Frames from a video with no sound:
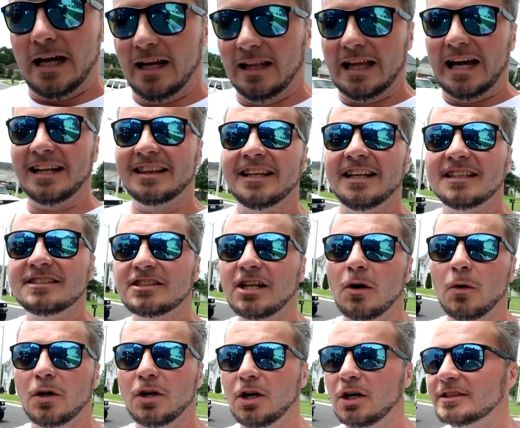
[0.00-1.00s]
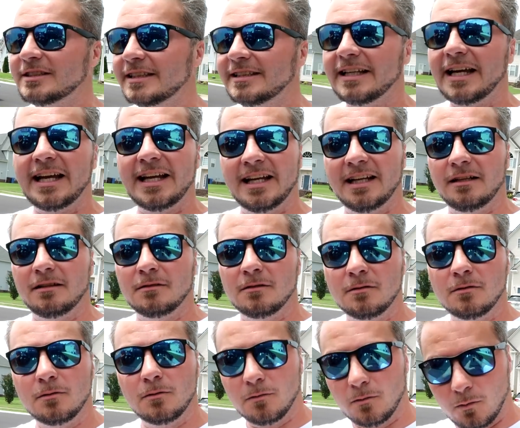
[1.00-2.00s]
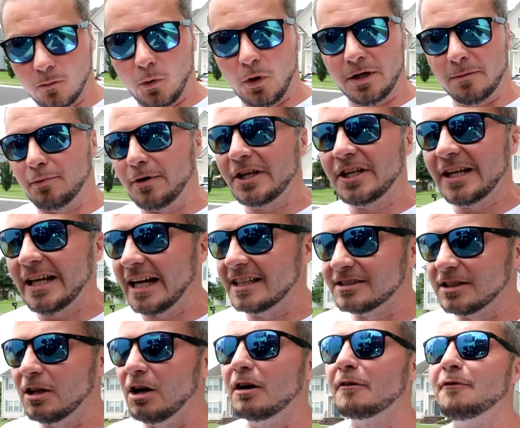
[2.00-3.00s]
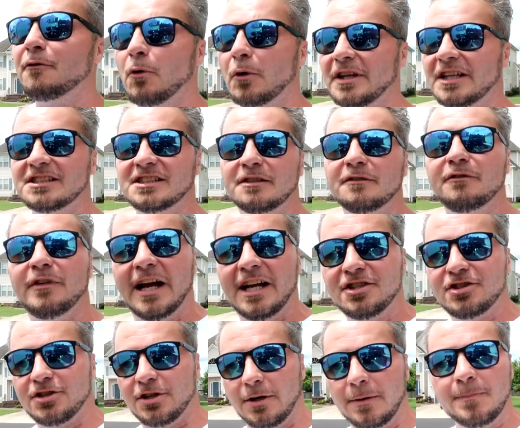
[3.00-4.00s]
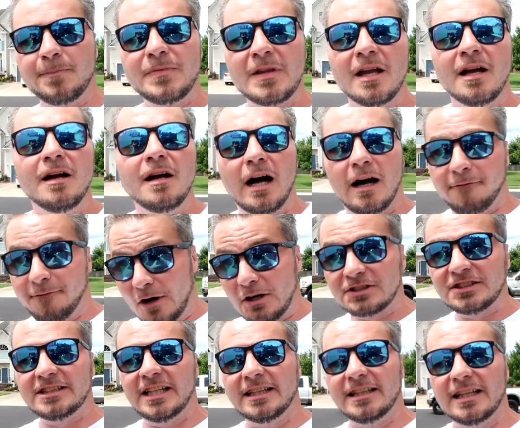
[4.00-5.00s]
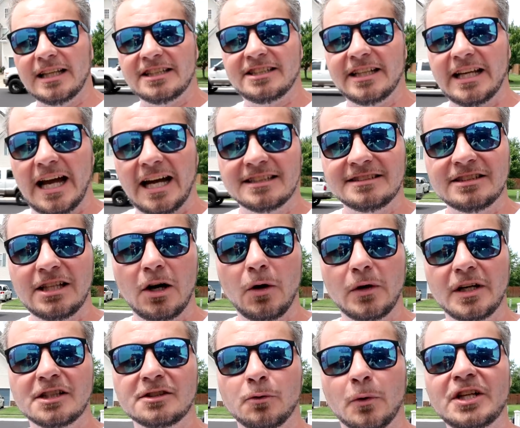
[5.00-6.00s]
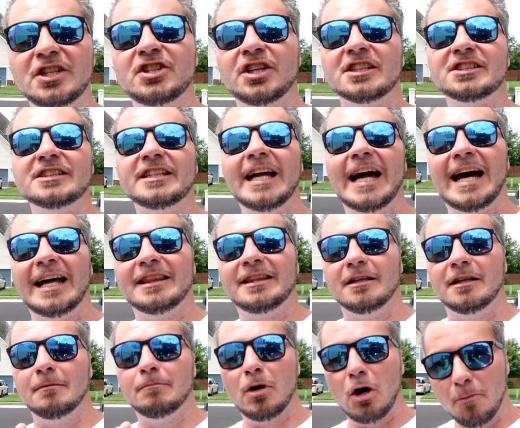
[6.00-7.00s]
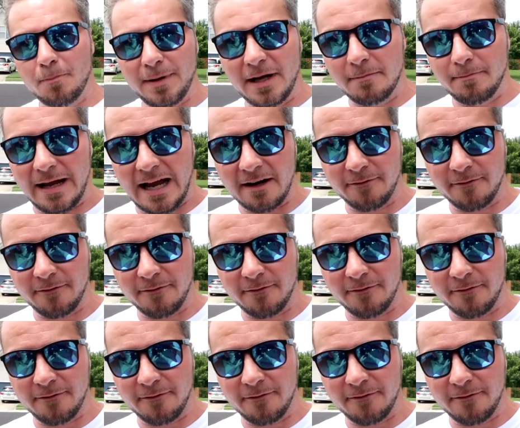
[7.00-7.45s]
Got a lot of things going on today and wanted to bring you guys along for this adventure. Uh, first thing to let you guys know is we just got the moped